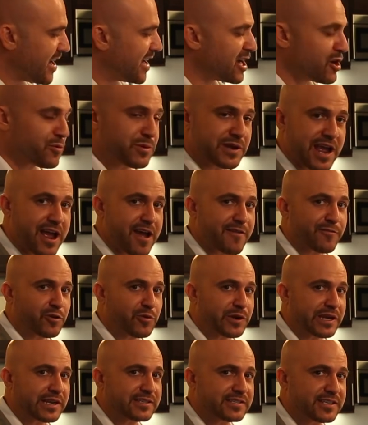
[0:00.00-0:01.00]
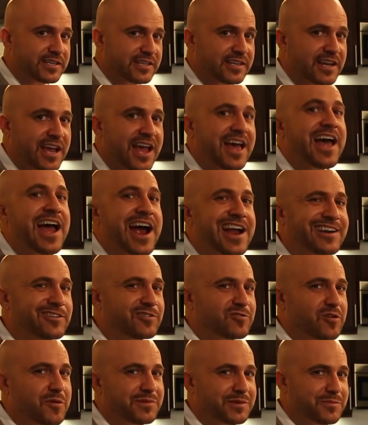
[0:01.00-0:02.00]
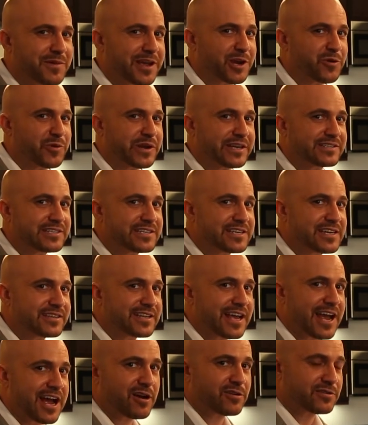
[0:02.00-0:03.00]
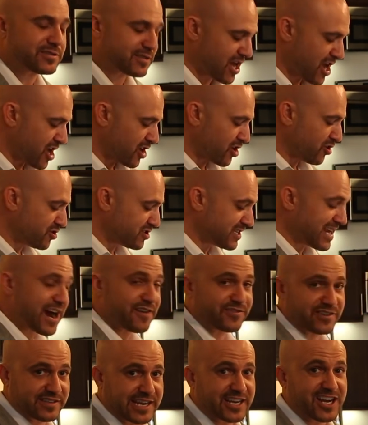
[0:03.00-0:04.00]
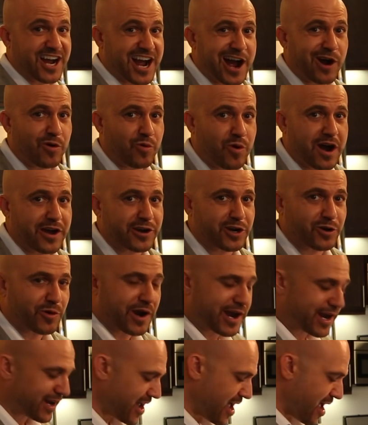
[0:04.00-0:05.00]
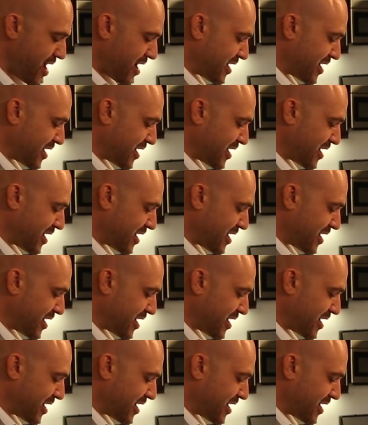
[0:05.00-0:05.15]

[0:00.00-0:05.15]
Here we have green tea. How do you normally make green tea at the house? You usually have to take hot water, right?